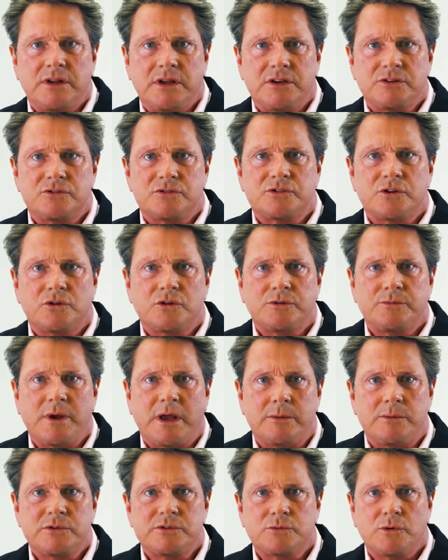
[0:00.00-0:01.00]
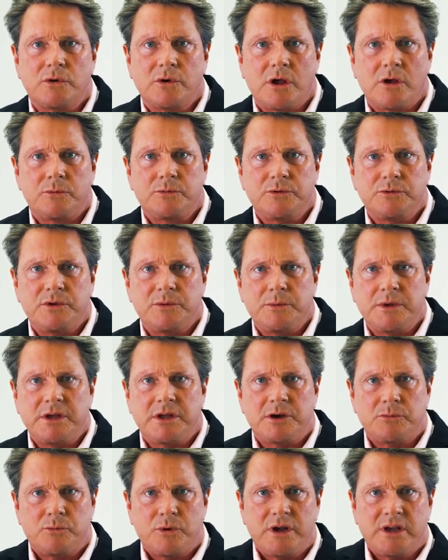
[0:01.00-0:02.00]
the interest-only payments will help you be
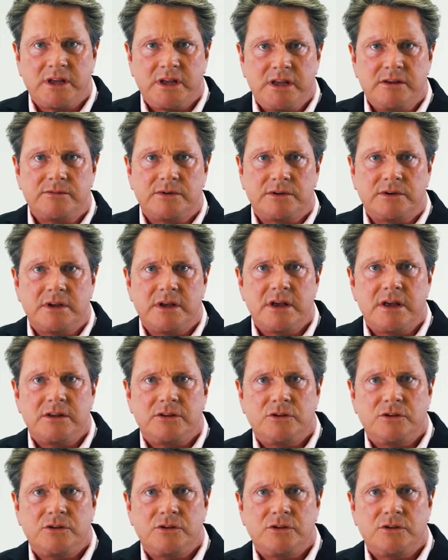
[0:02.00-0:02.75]
in a break-even.